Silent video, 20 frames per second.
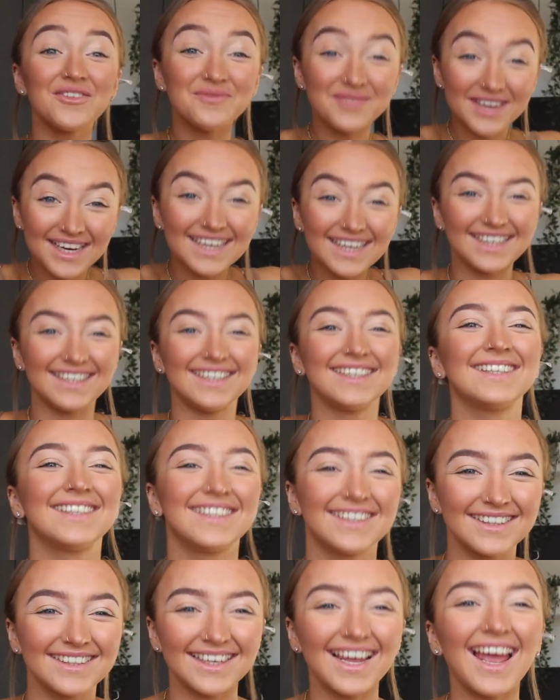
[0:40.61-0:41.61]
Me.
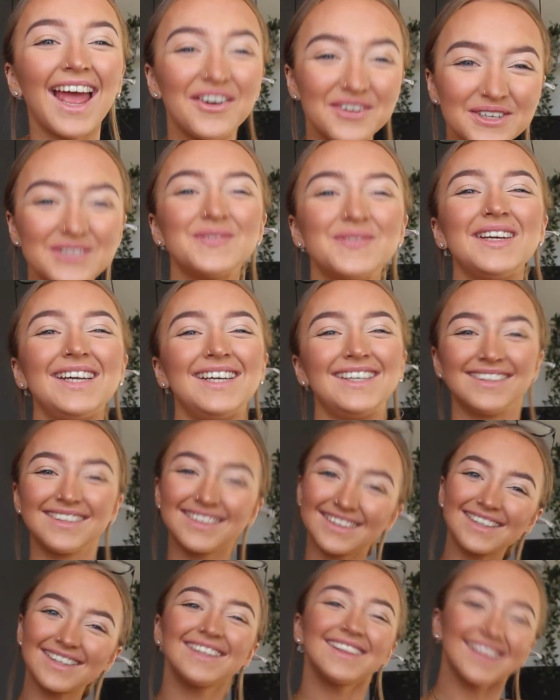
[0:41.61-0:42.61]
It was me.
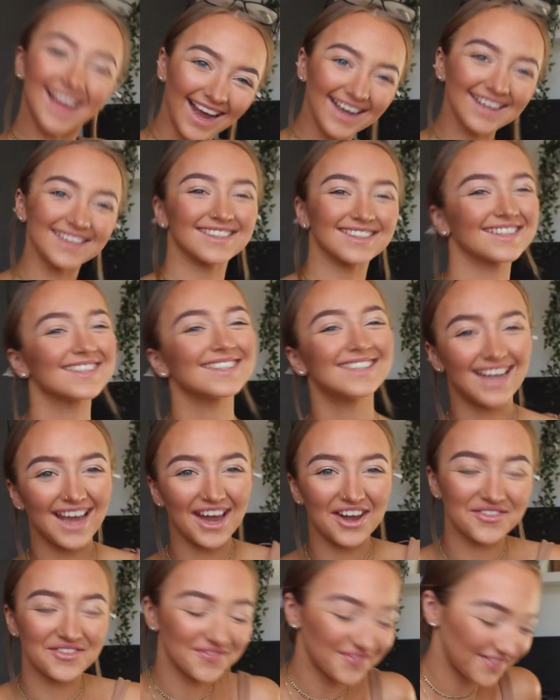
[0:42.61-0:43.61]
Thanks.
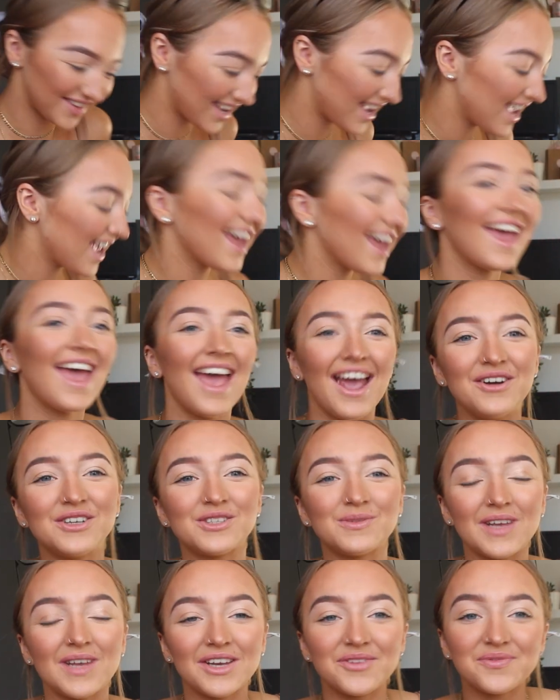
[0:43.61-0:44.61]
Yeah. It
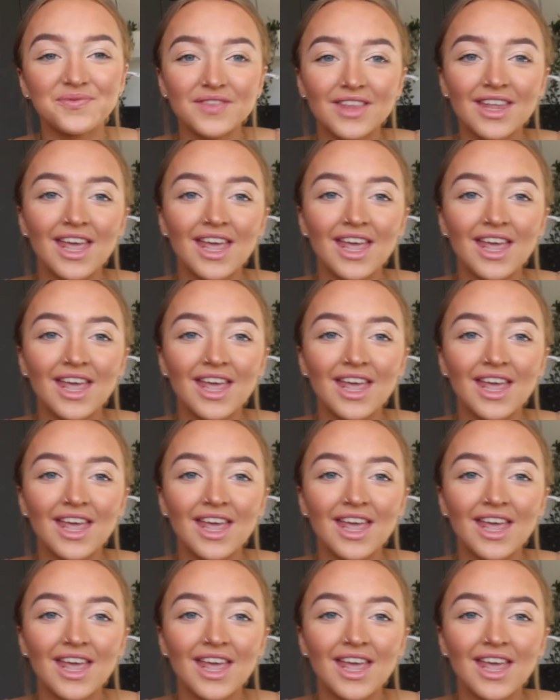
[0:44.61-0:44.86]
was me.